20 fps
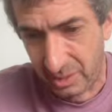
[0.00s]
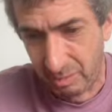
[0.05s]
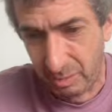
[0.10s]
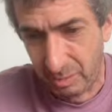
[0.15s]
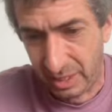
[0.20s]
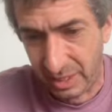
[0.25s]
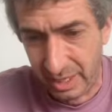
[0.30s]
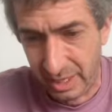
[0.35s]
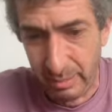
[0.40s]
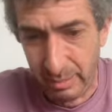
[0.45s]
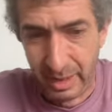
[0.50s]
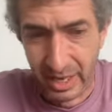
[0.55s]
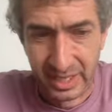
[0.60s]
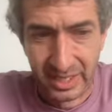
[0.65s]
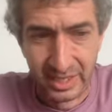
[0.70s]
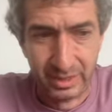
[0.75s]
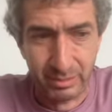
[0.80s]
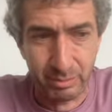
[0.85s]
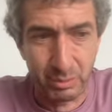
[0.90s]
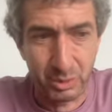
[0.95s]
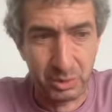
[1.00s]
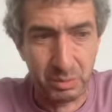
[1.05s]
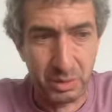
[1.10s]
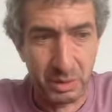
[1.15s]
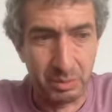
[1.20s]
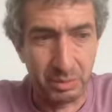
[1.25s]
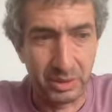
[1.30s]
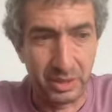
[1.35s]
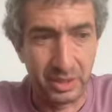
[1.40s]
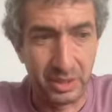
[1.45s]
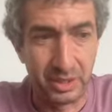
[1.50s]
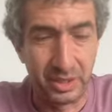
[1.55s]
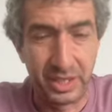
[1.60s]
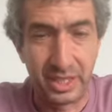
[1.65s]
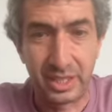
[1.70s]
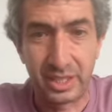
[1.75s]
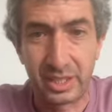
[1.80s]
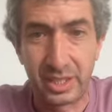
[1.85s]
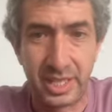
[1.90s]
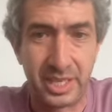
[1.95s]
being Emacs, most people are
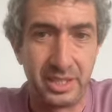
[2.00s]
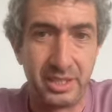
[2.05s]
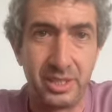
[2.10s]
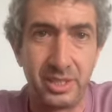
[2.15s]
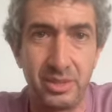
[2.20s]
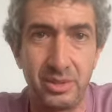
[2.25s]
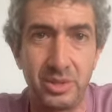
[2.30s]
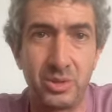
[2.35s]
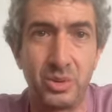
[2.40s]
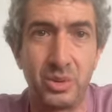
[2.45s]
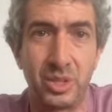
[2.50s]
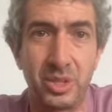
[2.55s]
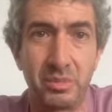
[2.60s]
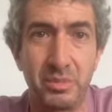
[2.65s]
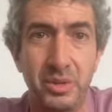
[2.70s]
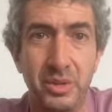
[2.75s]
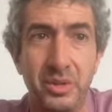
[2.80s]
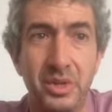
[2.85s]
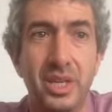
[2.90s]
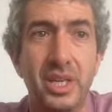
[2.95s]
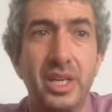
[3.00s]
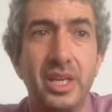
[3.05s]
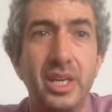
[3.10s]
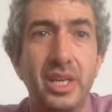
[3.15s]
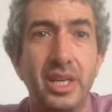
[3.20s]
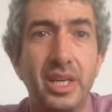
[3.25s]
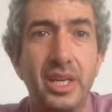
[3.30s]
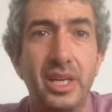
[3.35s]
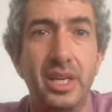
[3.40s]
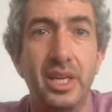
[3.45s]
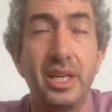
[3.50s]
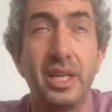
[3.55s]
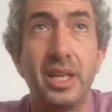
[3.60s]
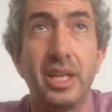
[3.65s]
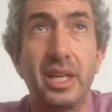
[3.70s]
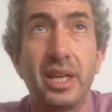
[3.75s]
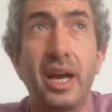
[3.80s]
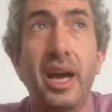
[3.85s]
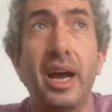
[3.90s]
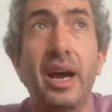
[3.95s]
inclined to use org mode.
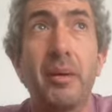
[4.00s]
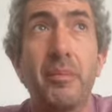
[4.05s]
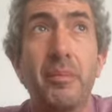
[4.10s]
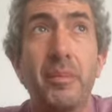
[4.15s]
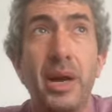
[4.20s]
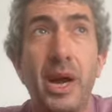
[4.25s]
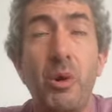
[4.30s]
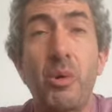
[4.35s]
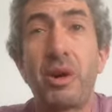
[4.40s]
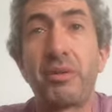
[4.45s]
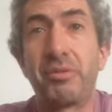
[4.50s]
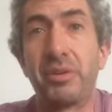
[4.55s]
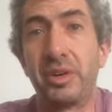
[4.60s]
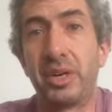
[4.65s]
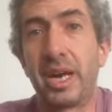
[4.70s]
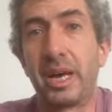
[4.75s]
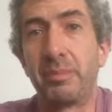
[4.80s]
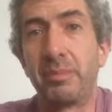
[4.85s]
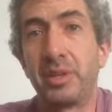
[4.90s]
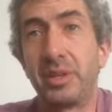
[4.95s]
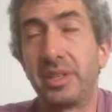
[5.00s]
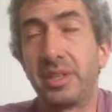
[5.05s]
However, I'm going to